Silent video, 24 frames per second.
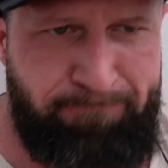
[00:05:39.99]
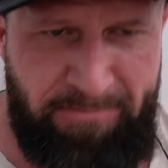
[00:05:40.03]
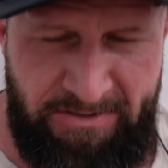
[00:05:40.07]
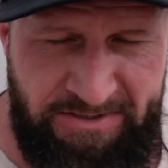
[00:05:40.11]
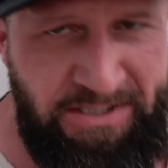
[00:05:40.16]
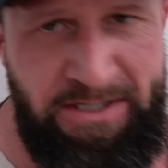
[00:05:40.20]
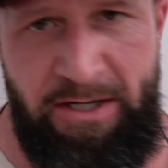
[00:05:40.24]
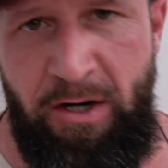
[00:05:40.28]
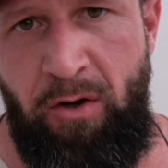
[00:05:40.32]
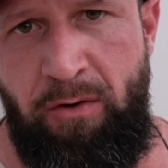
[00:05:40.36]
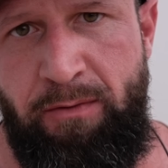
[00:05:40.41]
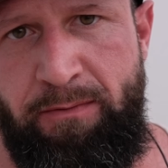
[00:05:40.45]
But
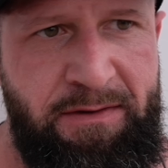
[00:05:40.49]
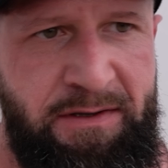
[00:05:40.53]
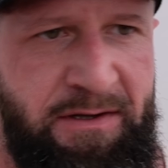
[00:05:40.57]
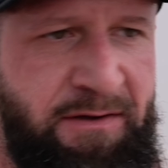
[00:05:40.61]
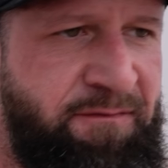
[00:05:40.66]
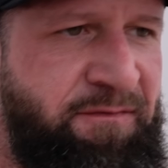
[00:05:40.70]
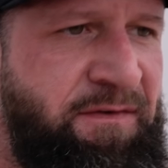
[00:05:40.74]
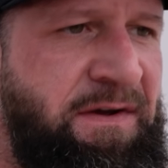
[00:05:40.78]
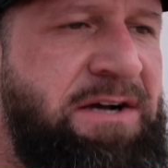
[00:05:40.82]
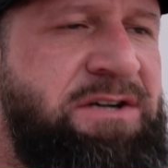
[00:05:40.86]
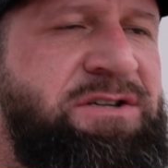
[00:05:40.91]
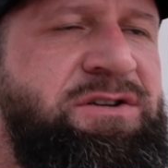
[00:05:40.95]
they don't. The
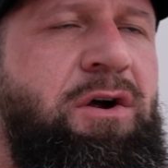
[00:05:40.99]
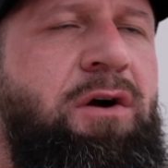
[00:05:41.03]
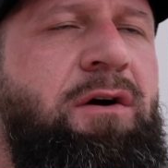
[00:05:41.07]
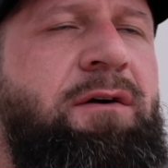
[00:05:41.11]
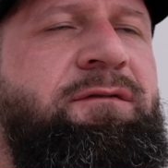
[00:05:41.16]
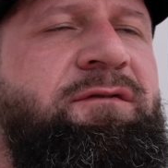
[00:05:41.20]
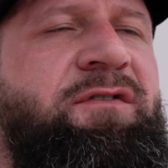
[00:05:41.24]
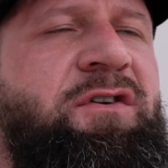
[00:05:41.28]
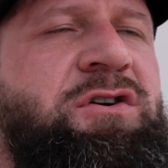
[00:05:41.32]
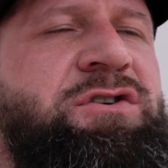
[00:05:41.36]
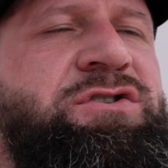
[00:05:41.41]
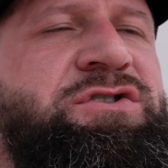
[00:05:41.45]
effects are
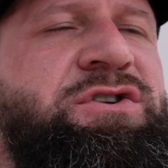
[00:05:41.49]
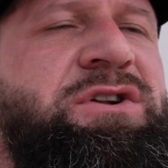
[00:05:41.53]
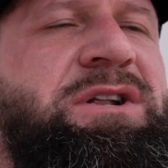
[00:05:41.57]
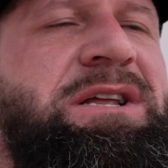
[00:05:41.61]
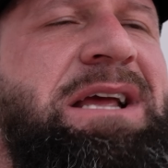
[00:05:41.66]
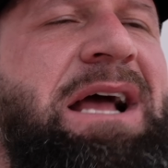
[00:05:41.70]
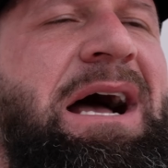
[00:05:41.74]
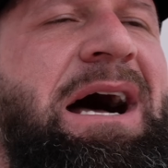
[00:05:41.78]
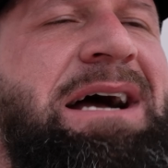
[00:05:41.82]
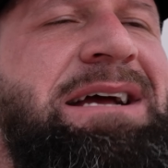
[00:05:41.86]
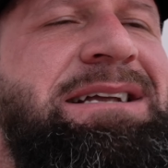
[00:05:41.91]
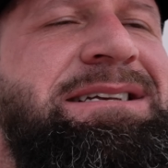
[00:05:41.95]

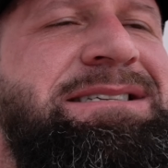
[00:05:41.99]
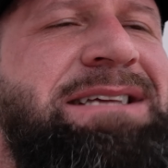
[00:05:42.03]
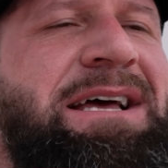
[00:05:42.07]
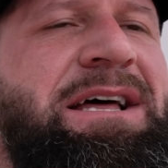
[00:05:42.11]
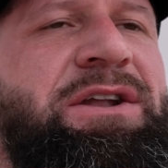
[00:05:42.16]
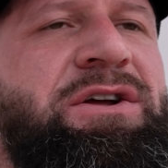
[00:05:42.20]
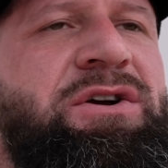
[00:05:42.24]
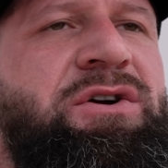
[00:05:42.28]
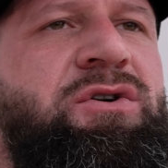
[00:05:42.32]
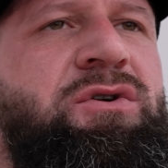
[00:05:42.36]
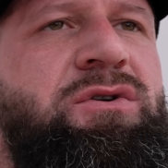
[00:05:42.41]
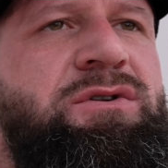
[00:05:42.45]
virtually
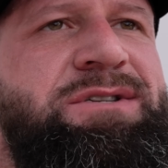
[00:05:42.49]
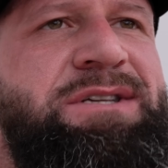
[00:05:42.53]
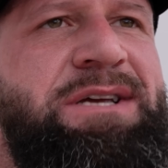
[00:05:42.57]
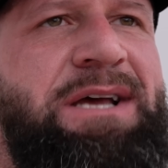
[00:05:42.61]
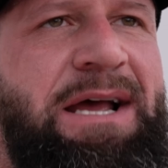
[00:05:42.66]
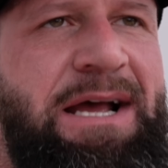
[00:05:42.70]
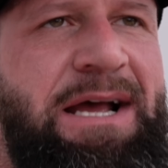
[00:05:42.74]
identical to